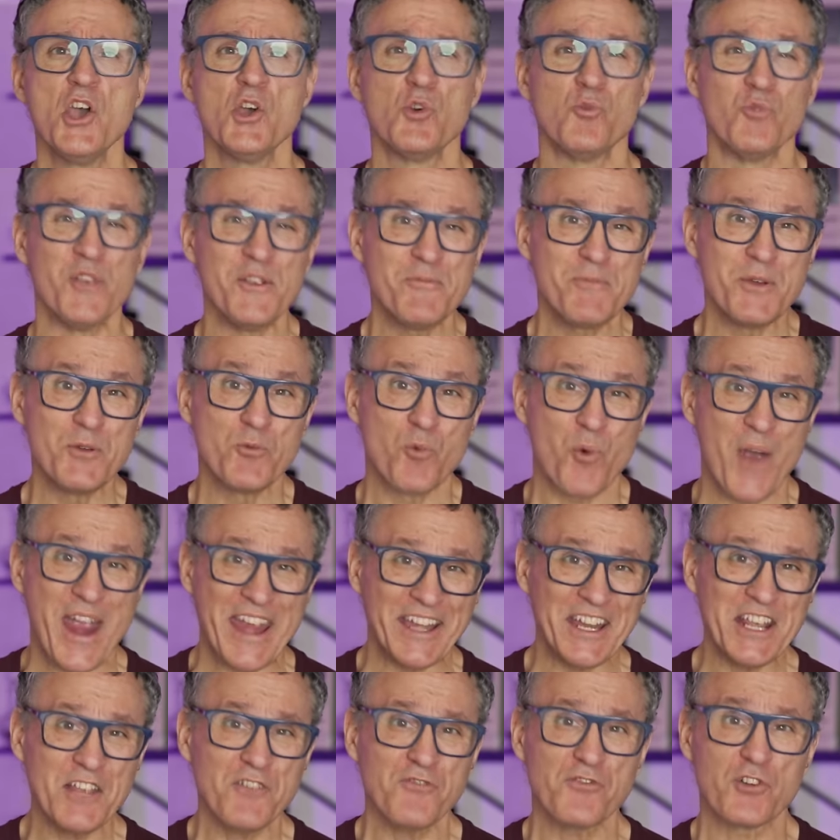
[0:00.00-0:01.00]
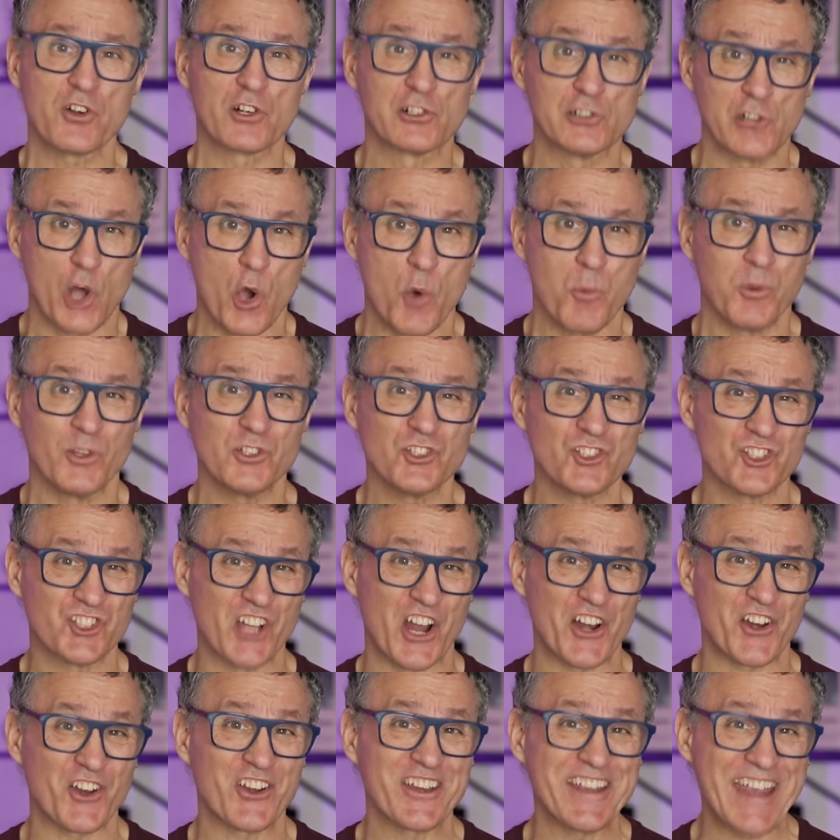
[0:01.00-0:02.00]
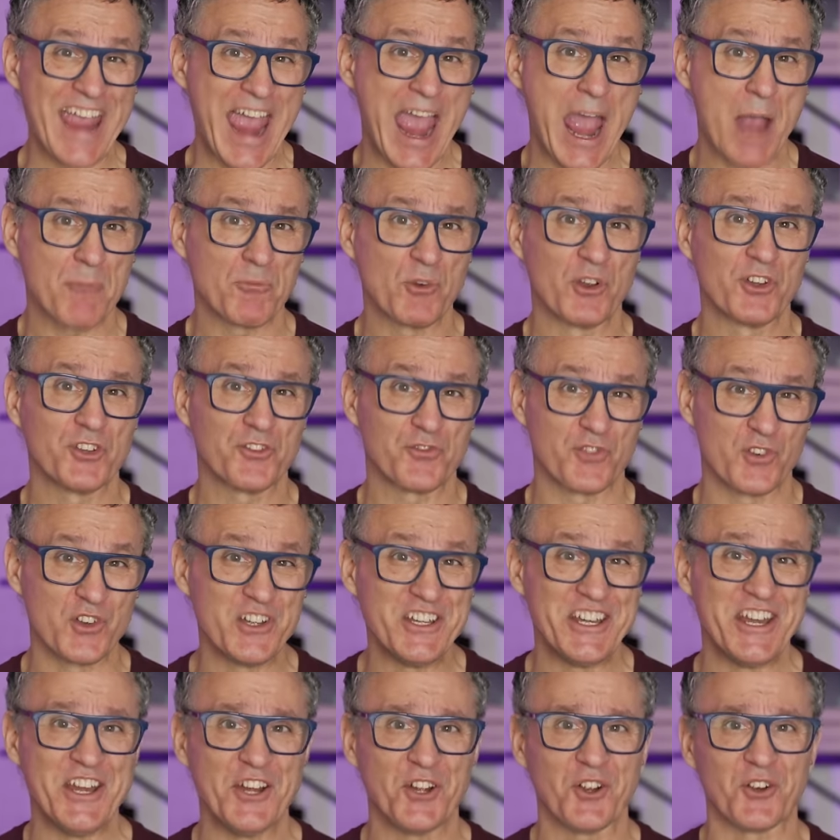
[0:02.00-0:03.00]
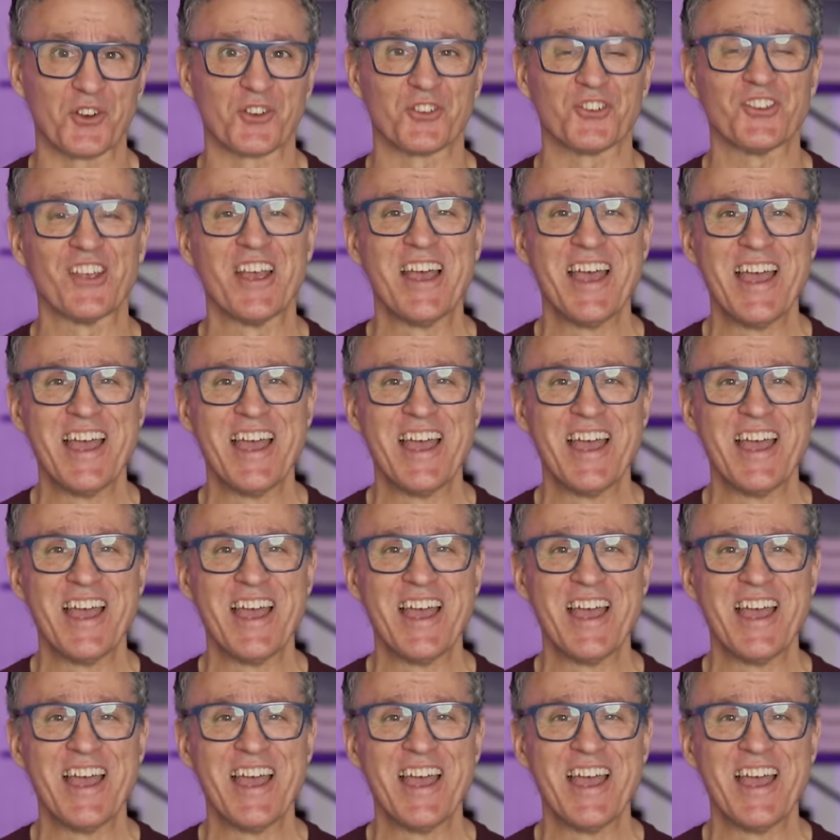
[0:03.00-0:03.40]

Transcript: We've been waiting for global shutter cameras for years,